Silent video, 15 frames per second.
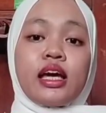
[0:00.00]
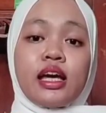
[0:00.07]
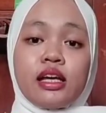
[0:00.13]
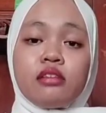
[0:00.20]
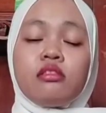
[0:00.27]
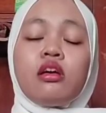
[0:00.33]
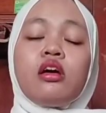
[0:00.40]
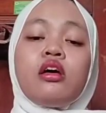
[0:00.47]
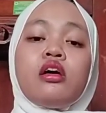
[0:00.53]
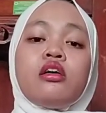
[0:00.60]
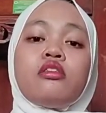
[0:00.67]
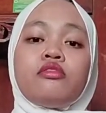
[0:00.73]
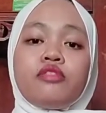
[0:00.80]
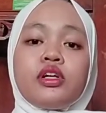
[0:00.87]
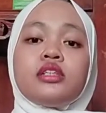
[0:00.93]
in
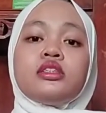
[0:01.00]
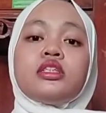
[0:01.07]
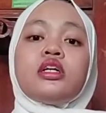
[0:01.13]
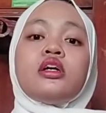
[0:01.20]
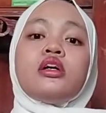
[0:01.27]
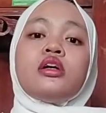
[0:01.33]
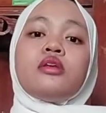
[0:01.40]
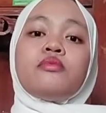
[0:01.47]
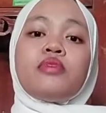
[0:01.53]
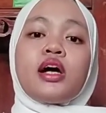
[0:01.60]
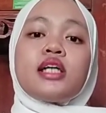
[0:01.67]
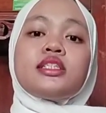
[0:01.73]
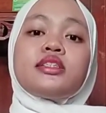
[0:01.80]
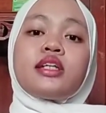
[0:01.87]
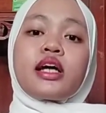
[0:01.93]
first,
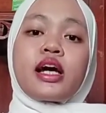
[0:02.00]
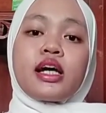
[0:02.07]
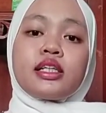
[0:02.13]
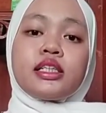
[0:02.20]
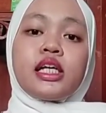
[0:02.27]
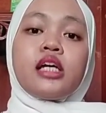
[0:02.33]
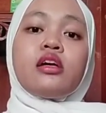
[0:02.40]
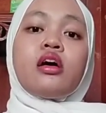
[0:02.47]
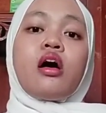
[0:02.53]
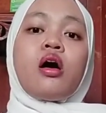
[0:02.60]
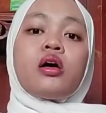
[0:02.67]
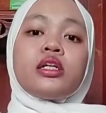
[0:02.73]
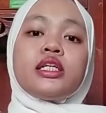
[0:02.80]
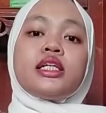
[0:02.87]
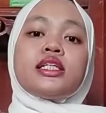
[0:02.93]
phrases regarding
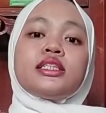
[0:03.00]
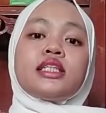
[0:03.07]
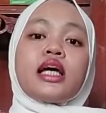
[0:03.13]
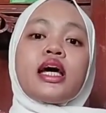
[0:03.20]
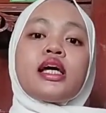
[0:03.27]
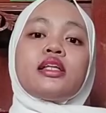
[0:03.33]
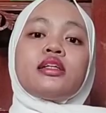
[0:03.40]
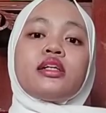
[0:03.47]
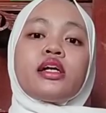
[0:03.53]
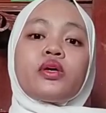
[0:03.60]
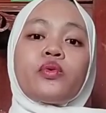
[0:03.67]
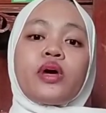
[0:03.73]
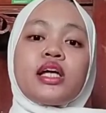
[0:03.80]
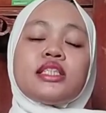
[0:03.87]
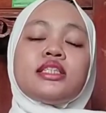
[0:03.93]
orders and
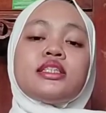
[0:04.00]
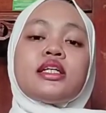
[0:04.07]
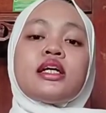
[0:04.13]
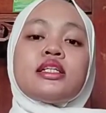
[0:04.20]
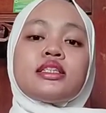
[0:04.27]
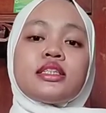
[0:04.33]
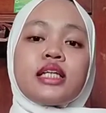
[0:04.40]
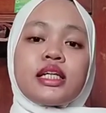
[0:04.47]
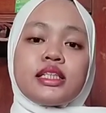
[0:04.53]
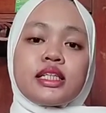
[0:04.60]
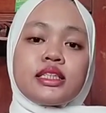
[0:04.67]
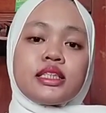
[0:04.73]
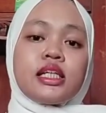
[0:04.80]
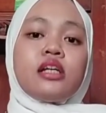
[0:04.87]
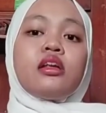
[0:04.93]
requests,
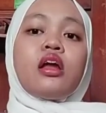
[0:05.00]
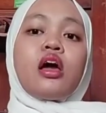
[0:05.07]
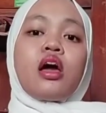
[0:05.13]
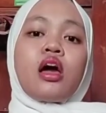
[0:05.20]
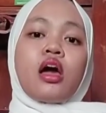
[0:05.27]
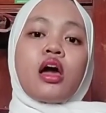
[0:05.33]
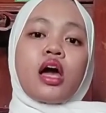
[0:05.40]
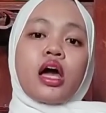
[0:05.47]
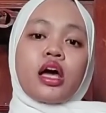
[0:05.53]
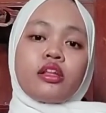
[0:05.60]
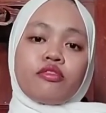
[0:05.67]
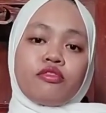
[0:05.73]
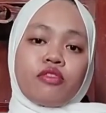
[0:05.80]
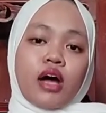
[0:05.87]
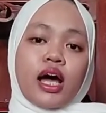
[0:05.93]
suggestion,
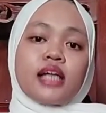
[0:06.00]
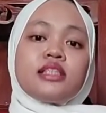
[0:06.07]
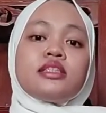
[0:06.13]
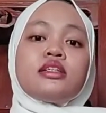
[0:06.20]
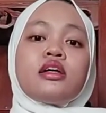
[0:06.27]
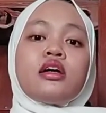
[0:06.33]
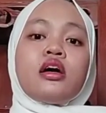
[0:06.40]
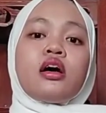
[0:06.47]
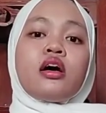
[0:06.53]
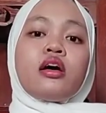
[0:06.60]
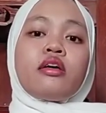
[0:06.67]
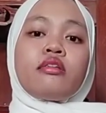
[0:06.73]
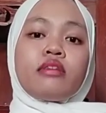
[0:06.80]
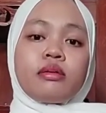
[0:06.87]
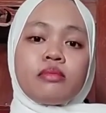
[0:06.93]
advice,
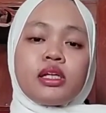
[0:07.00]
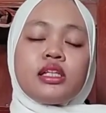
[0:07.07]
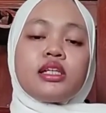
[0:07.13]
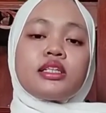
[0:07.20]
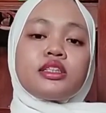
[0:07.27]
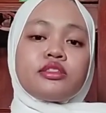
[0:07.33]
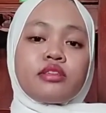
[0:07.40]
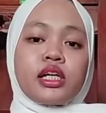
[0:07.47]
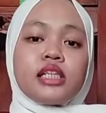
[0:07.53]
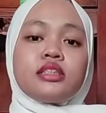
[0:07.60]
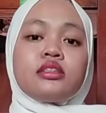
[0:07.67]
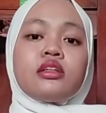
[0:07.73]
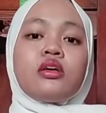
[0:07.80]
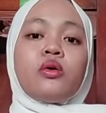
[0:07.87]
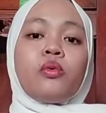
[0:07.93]
reminders,
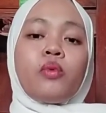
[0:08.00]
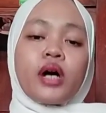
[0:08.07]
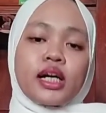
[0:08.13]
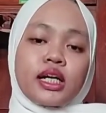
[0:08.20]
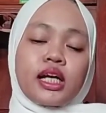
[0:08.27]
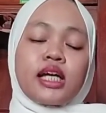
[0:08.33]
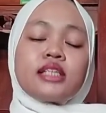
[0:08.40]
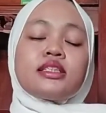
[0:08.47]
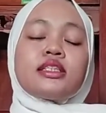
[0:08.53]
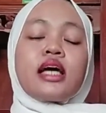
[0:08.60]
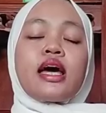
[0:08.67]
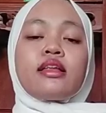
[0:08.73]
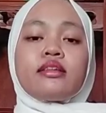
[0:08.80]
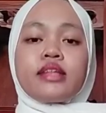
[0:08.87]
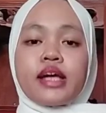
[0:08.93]
threats, warnings,
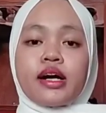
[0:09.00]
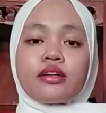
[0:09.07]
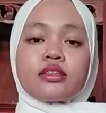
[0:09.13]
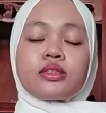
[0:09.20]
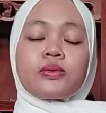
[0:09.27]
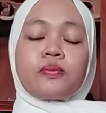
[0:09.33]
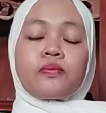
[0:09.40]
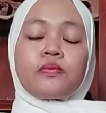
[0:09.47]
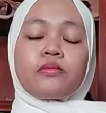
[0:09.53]
and dares.